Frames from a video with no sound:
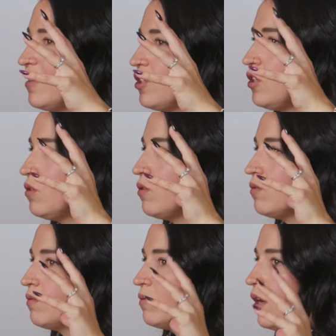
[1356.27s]

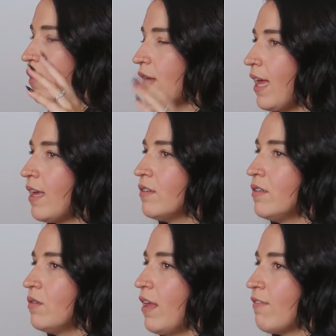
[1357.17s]
to, okay,
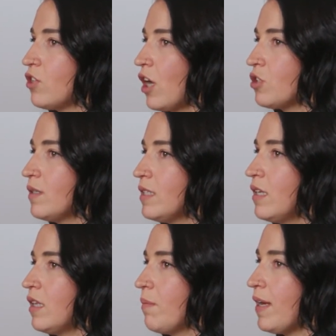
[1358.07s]
if Josh
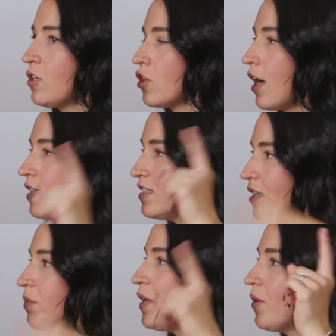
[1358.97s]
wasn't in the picture, I'd
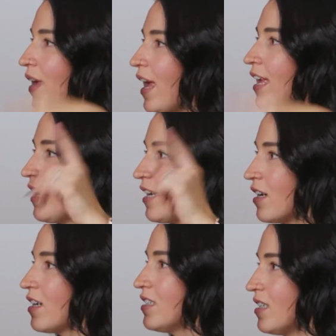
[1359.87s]
still be okay here
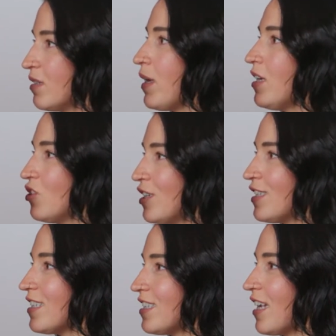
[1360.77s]
because it's me and
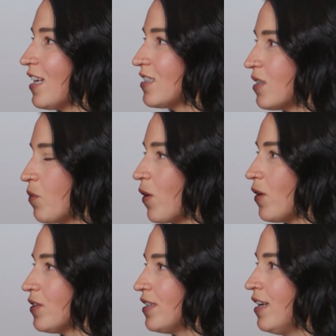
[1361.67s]
Jesus against the
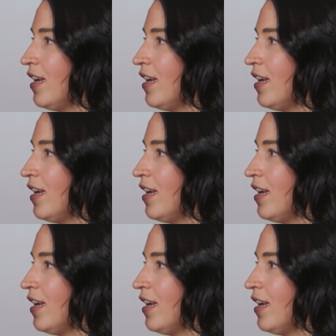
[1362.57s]
world.